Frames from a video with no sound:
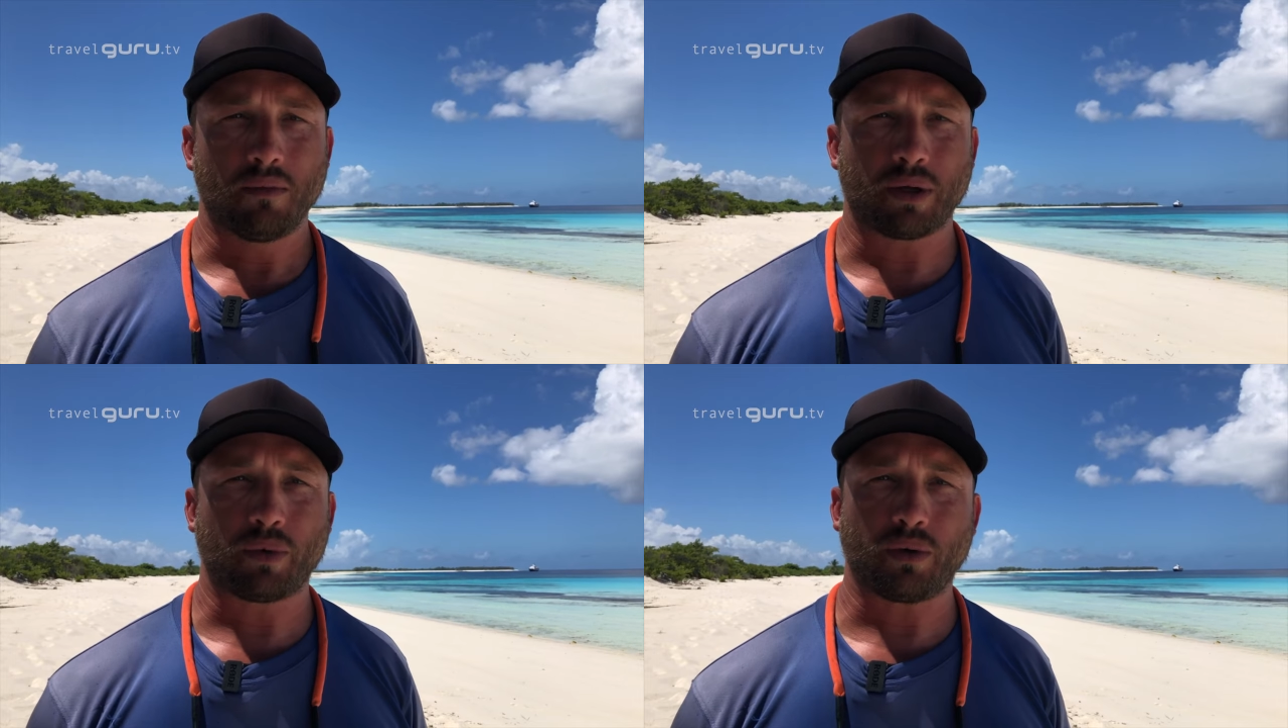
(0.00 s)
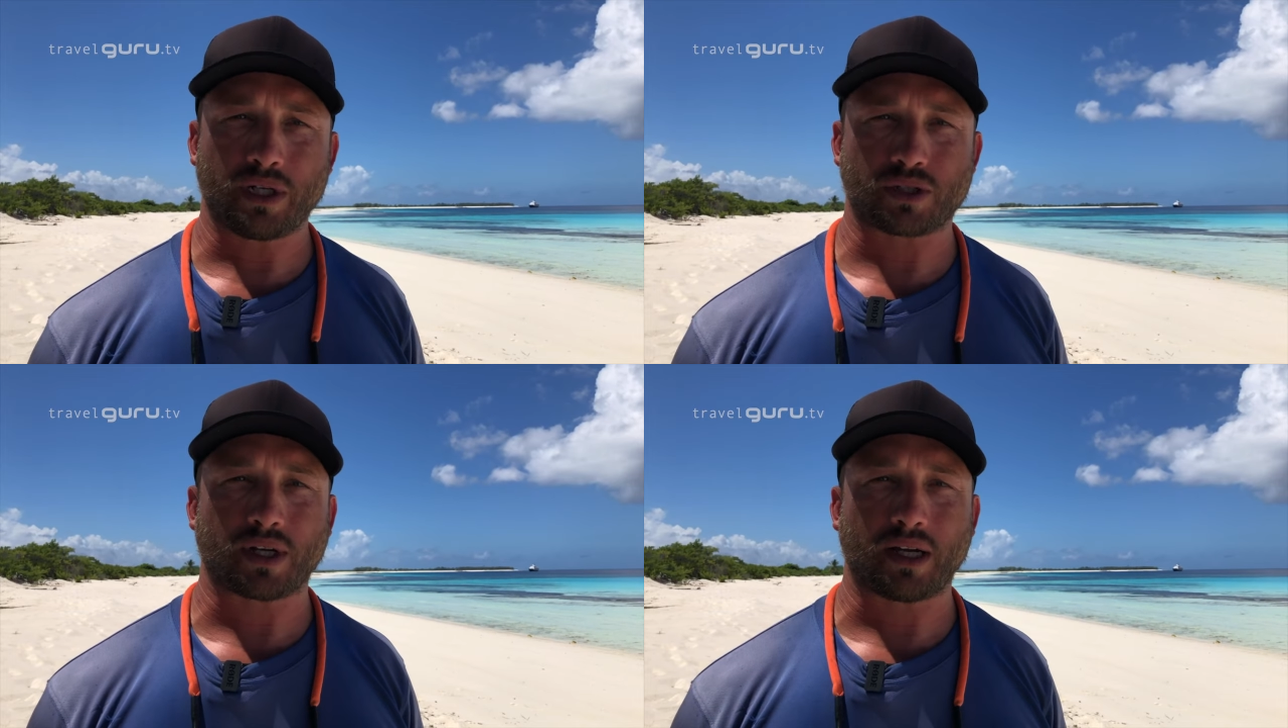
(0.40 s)
but we
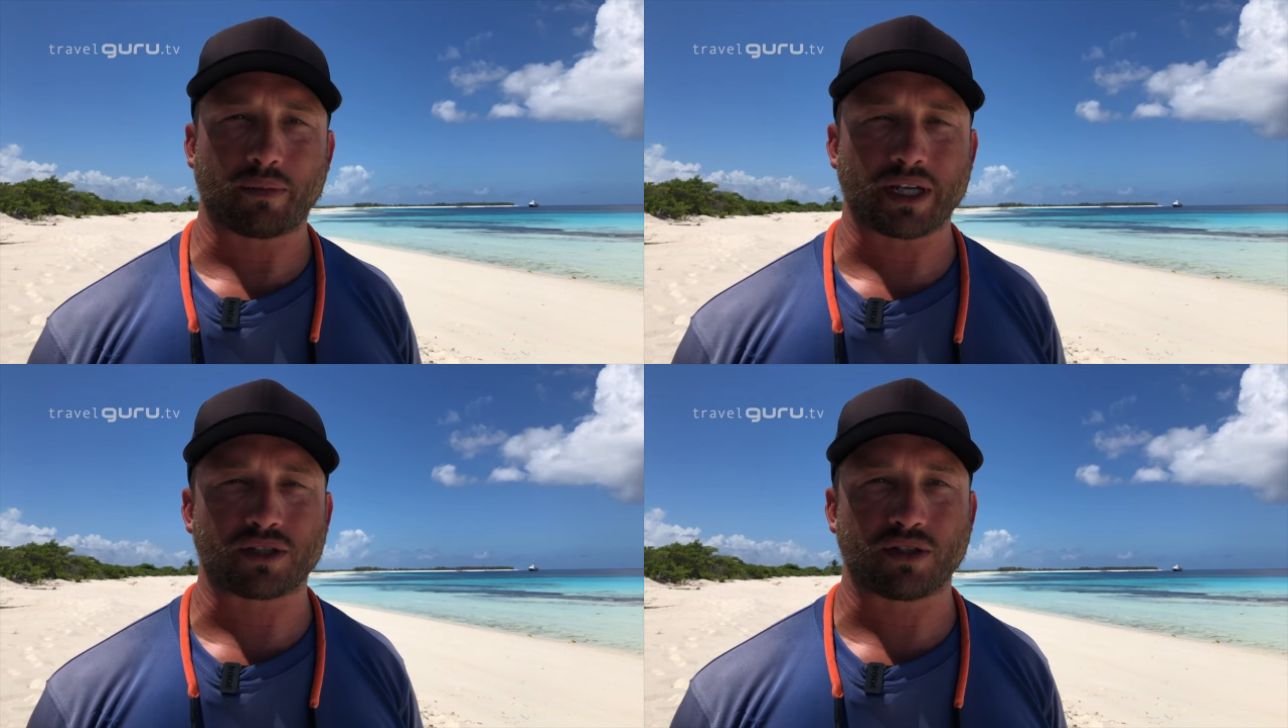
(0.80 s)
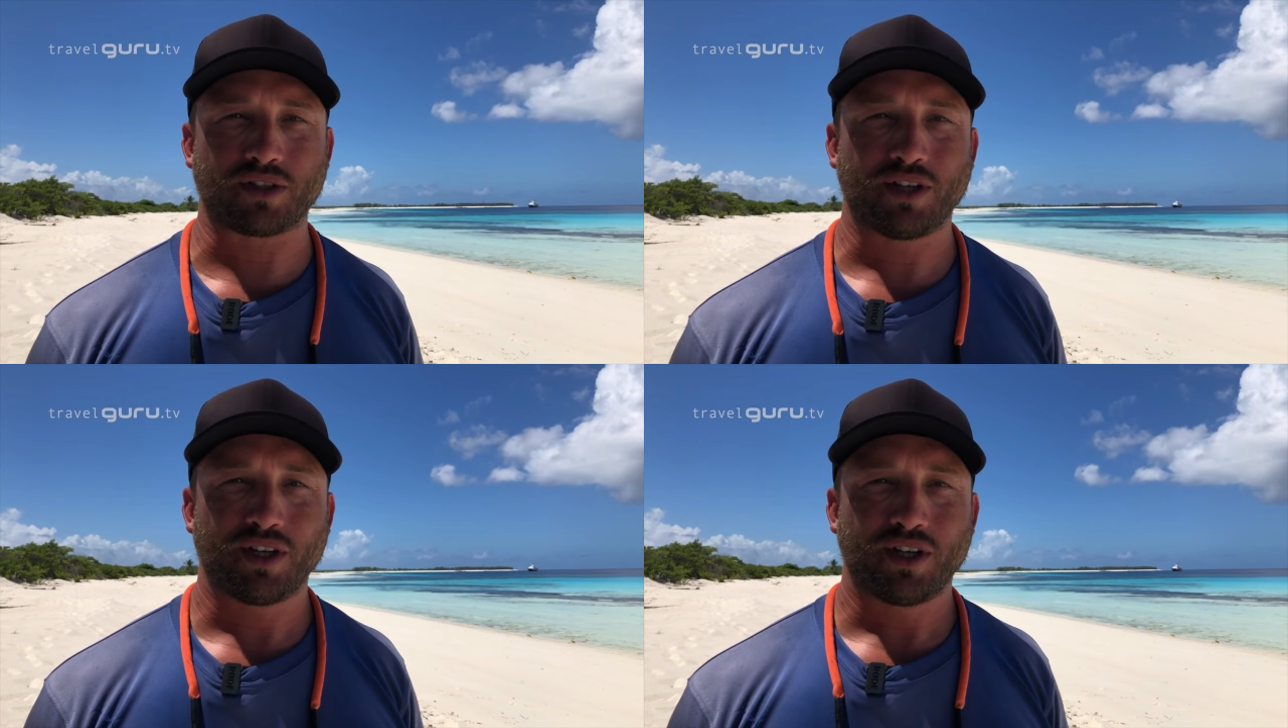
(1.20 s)
always try our best
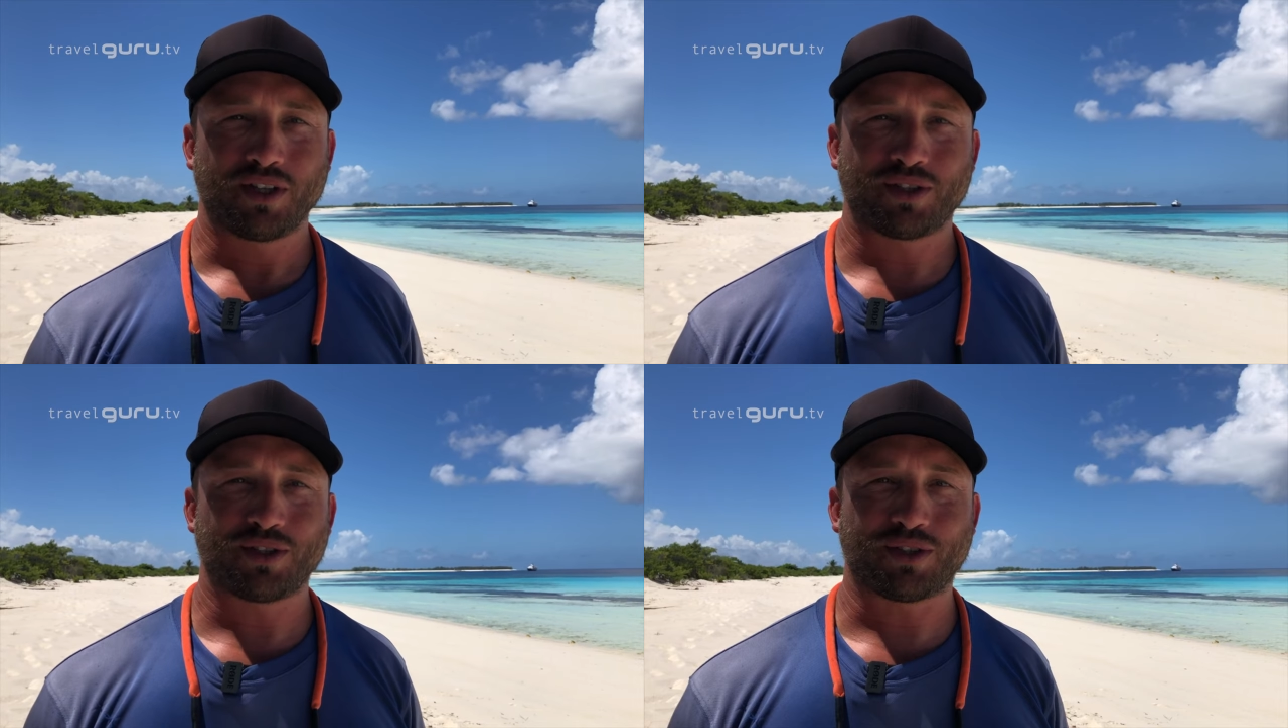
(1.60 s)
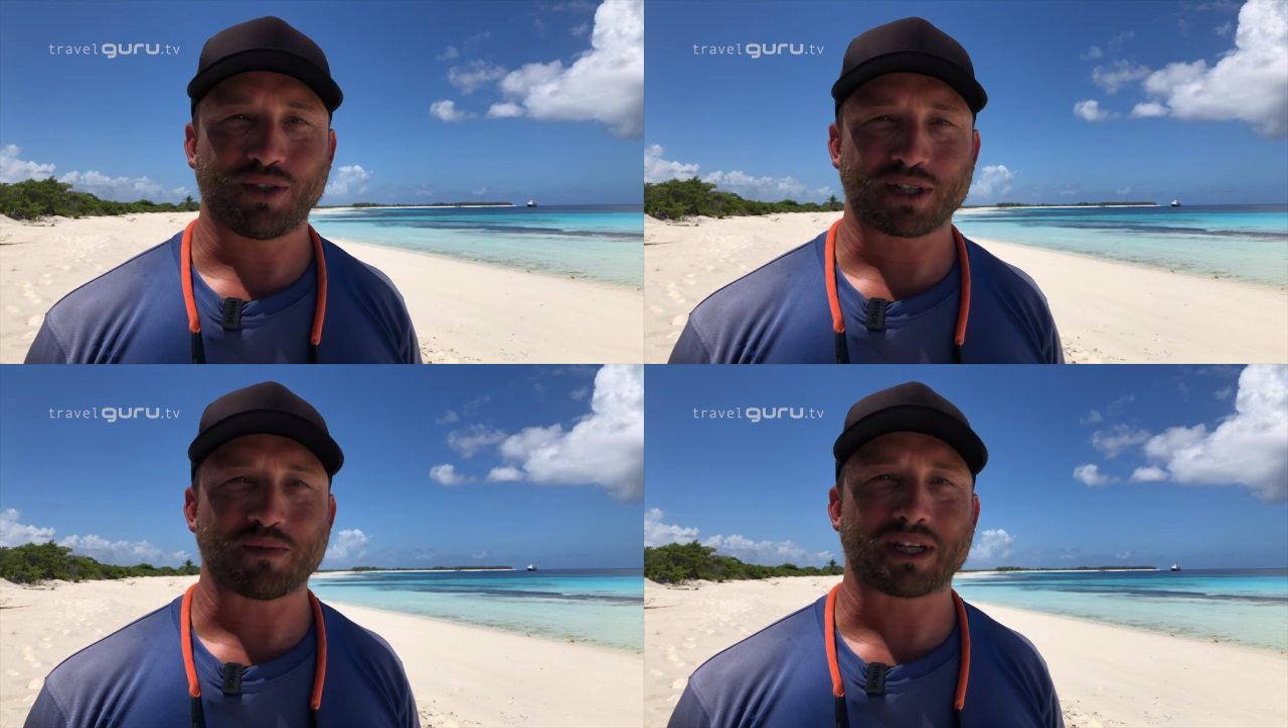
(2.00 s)
to to
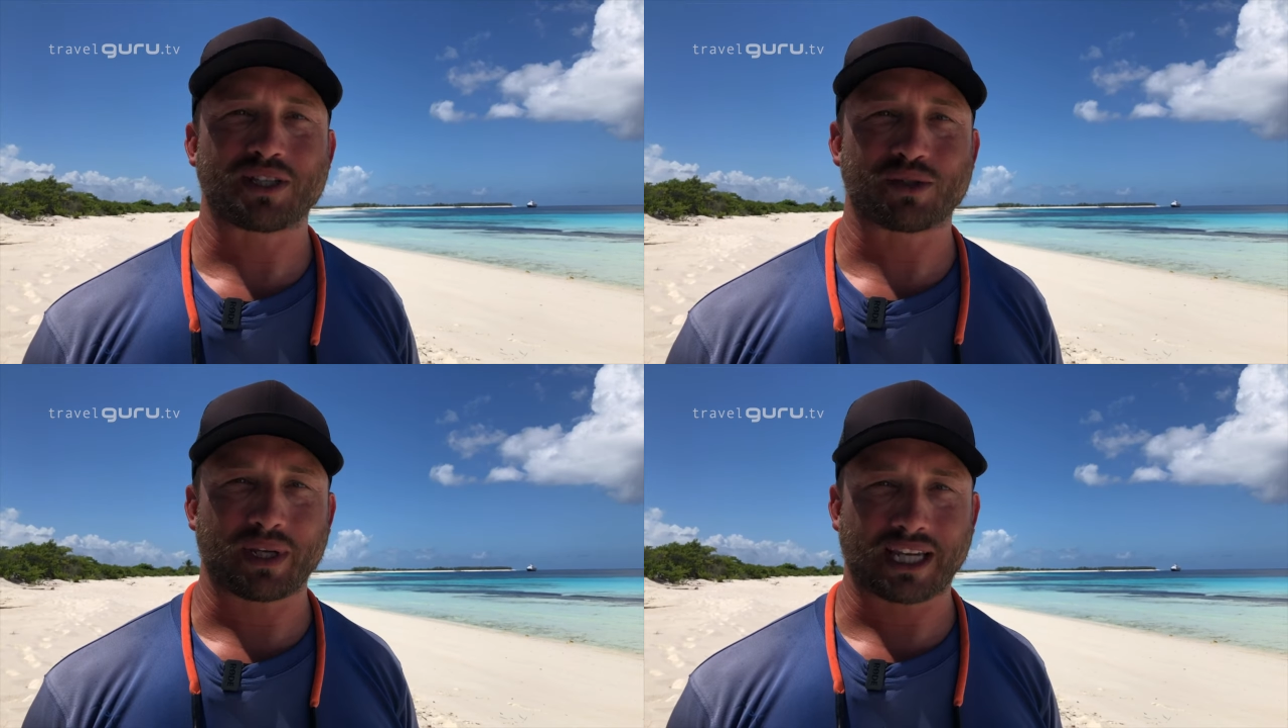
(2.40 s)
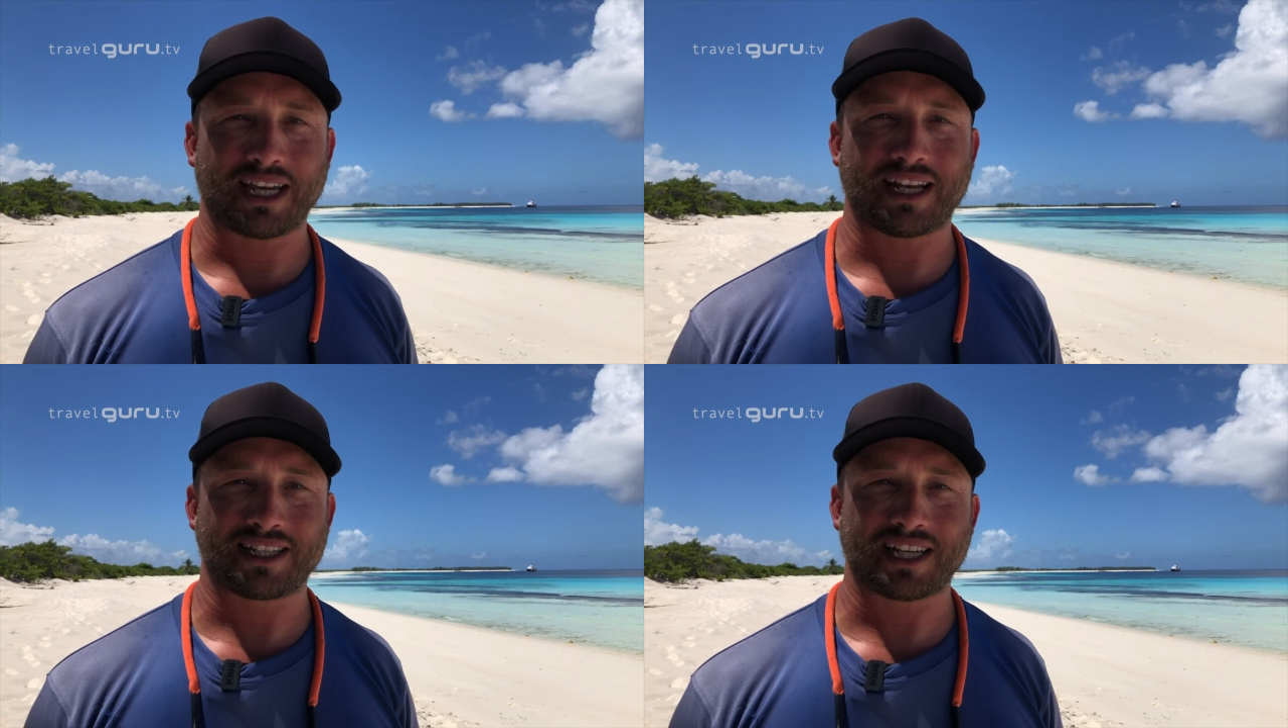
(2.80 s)
do as much as we
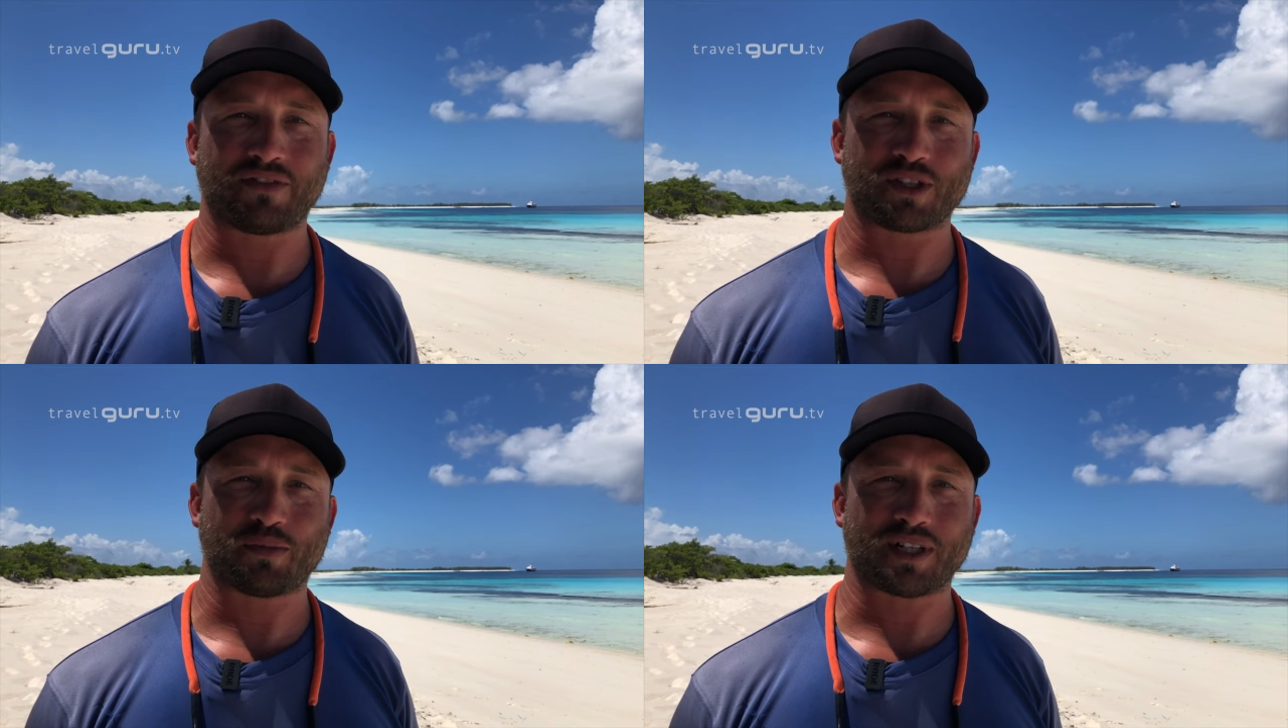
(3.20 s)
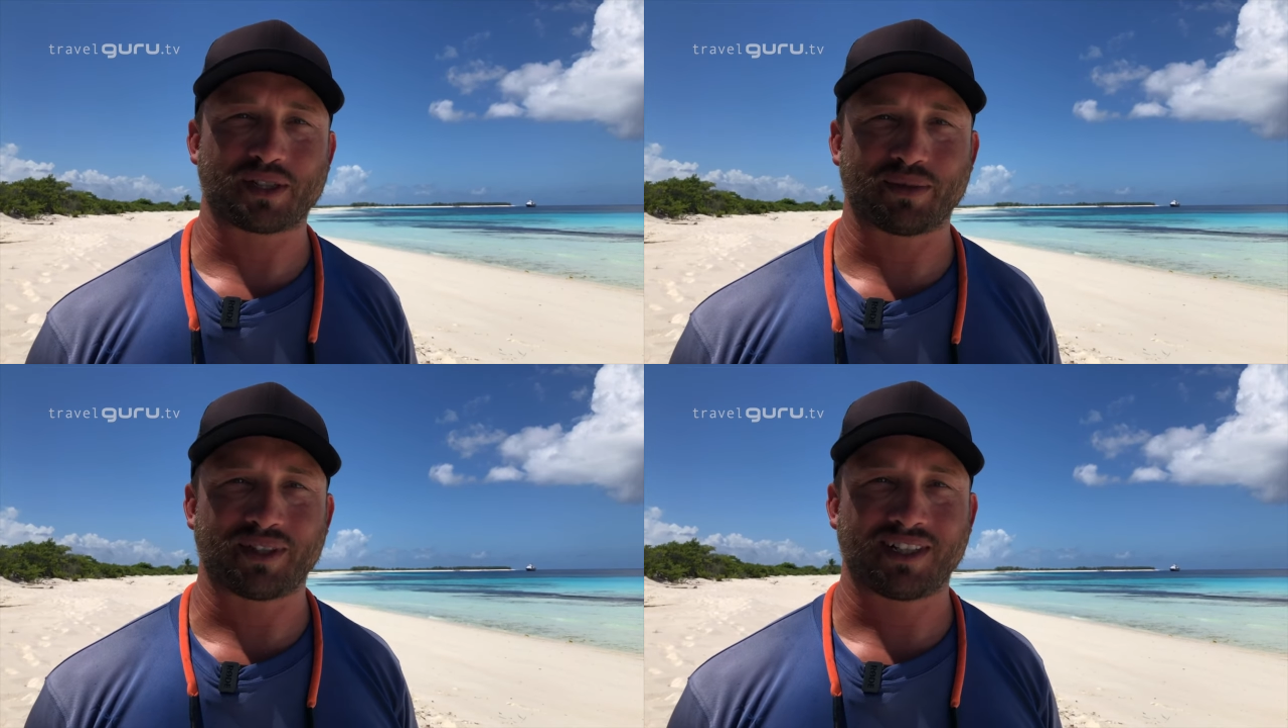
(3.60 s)
can, as safe as possible.